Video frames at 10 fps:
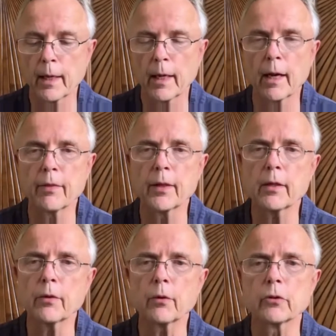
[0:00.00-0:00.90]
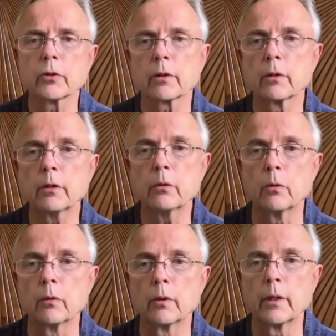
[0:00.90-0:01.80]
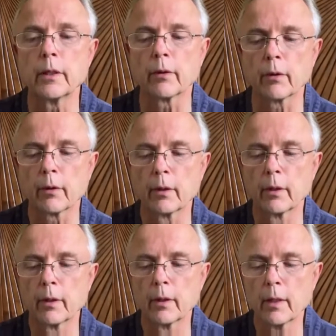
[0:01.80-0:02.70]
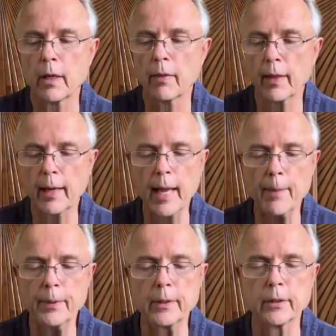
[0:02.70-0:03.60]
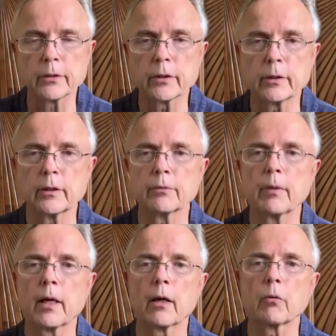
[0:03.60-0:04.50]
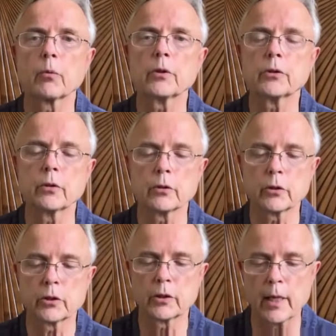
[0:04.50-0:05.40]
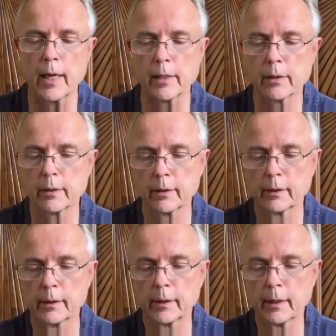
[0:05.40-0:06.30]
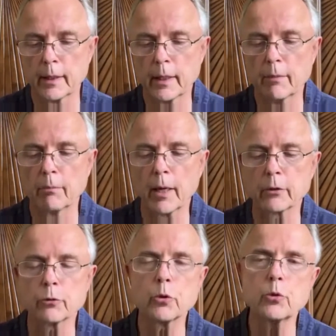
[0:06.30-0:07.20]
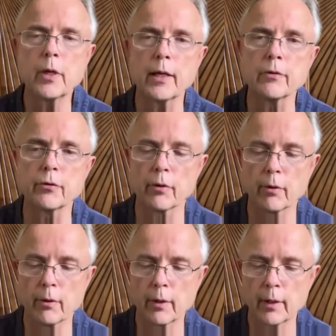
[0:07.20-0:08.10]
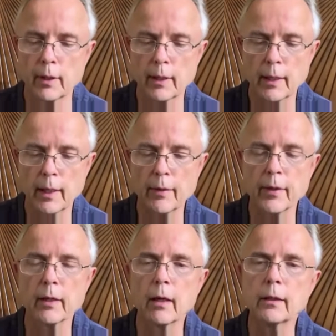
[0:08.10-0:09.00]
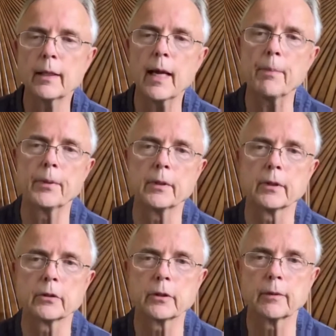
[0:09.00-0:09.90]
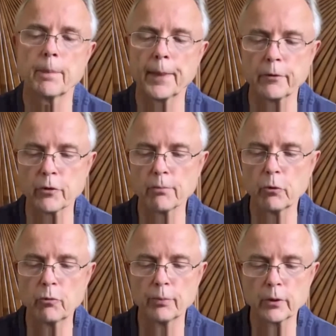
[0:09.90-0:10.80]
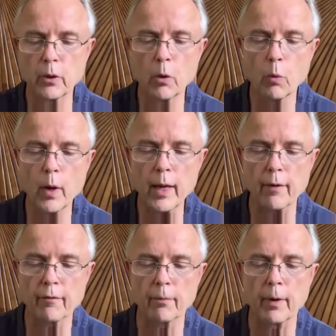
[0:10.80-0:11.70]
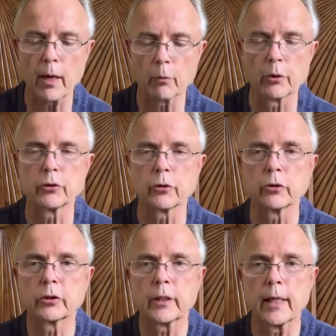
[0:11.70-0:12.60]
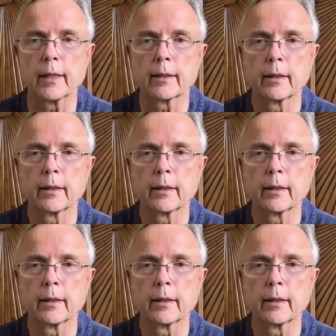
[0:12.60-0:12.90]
I think there is a clue here that happiness is my original state, my true nature, and that unhappiness is a movement away from my original state,